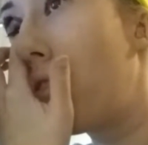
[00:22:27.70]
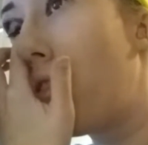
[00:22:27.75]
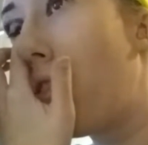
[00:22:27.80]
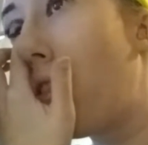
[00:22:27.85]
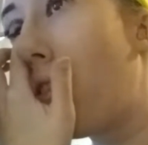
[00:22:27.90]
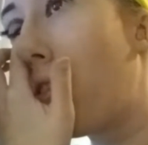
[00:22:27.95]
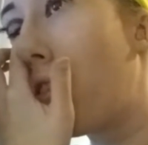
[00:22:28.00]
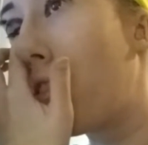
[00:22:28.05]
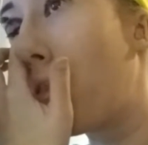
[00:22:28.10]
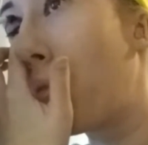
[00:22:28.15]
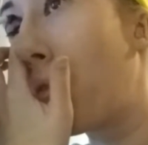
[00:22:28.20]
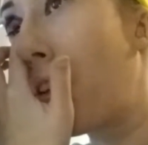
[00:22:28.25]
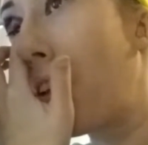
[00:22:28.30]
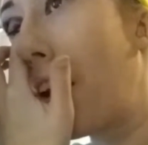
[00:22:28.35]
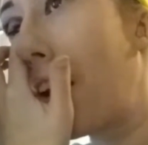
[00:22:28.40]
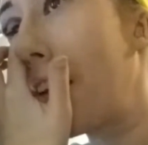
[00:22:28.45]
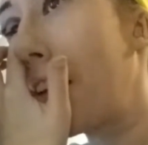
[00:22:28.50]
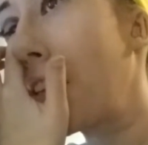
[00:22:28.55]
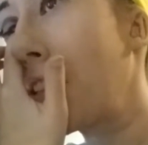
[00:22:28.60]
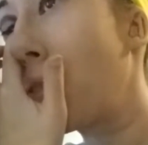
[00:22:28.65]
horrible
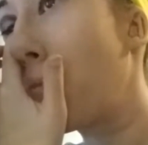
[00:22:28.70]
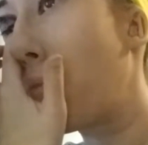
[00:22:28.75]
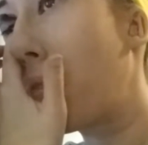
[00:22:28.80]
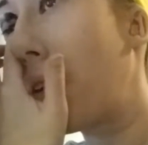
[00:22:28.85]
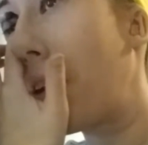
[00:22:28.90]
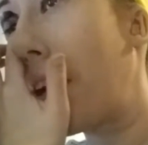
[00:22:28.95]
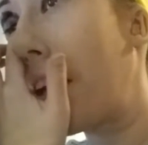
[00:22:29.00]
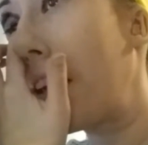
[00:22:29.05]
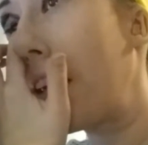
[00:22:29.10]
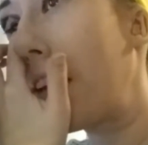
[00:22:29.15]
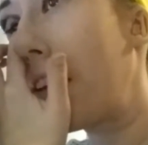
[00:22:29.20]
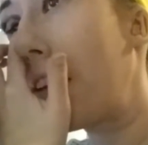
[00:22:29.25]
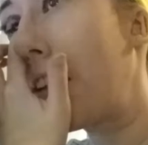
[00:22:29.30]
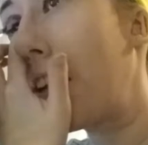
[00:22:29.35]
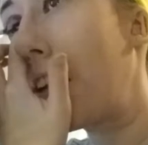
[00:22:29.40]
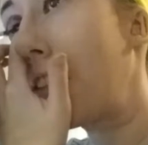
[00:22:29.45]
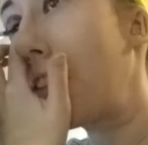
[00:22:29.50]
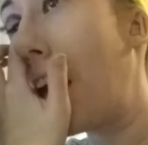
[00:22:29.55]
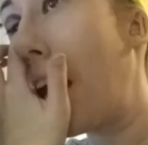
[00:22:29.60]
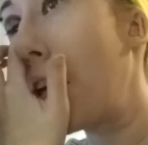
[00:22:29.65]
at explaining
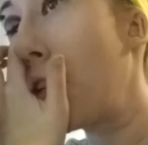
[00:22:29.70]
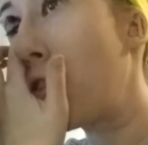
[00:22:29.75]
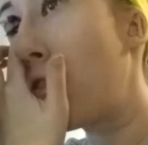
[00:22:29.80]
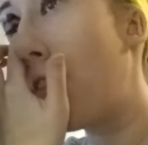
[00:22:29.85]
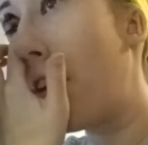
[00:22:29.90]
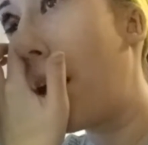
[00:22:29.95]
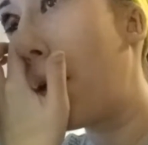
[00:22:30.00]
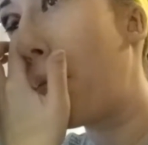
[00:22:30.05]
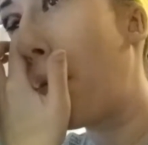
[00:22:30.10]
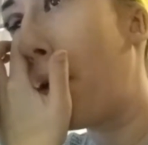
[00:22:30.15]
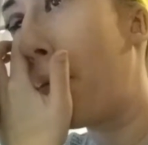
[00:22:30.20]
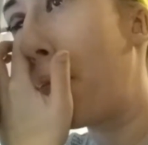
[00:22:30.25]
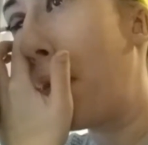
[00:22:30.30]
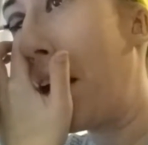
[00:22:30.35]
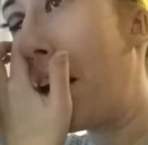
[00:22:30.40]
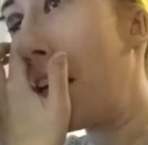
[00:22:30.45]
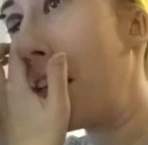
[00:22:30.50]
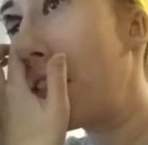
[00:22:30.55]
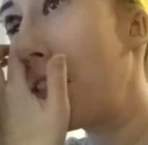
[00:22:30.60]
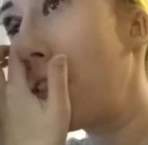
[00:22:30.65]
things. I try my
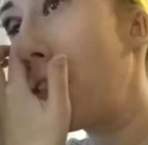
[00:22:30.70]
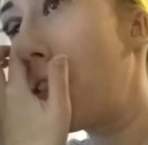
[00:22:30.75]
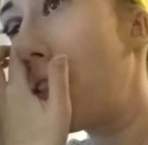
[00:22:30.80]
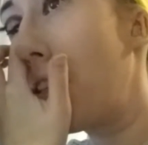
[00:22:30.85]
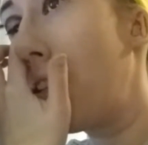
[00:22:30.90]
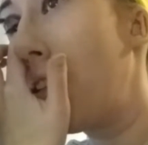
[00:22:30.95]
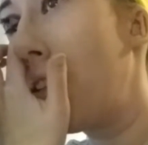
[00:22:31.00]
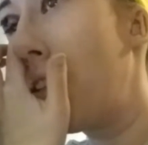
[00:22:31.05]
best.